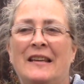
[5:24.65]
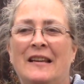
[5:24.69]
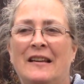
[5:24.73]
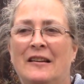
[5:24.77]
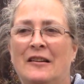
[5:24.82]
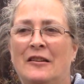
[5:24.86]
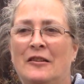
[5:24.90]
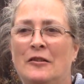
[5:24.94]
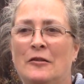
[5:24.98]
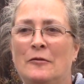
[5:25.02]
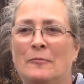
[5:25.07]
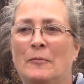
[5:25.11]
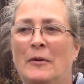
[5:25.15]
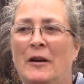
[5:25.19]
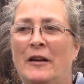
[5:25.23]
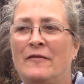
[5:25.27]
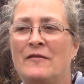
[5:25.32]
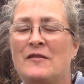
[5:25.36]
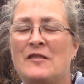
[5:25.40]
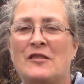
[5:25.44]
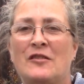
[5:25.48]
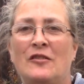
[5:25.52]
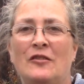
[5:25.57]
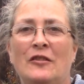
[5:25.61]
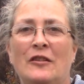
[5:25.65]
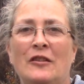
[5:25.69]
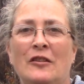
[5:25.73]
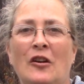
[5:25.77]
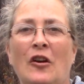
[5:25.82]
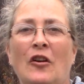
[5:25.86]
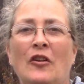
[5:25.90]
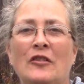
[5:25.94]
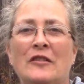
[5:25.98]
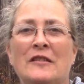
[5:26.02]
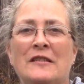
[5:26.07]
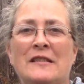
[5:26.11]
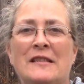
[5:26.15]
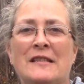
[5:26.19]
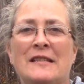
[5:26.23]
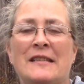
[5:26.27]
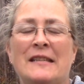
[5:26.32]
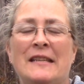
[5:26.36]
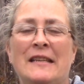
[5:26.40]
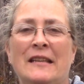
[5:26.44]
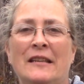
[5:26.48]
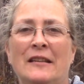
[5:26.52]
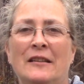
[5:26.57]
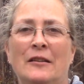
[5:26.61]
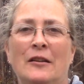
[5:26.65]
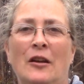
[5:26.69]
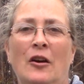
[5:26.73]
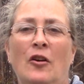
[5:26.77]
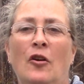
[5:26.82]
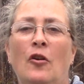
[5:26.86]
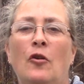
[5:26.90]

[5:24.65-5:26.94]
I've started gardens in a